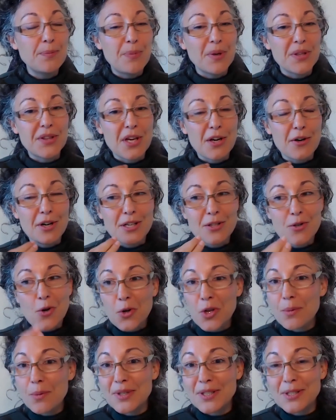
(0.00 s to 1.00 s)
but there are
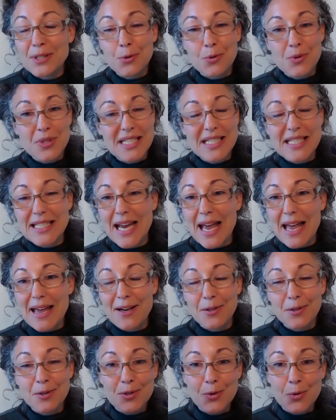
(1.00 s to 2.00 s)
documents or
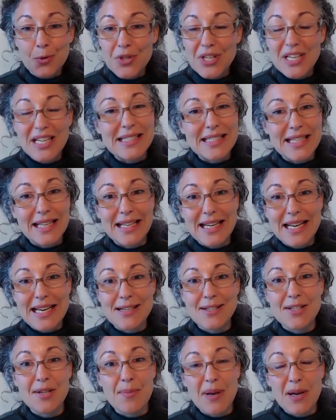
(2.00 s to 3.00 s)
details or things that need
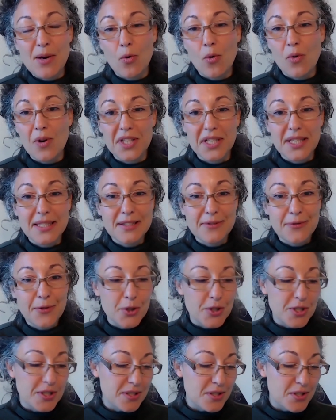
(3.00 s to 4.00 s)
to be organized
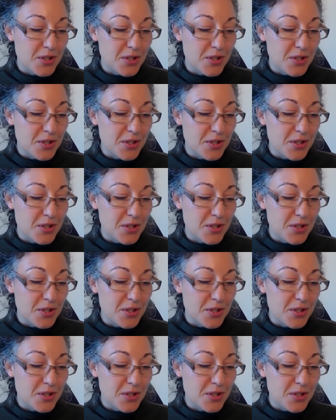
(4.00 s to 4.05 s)
first.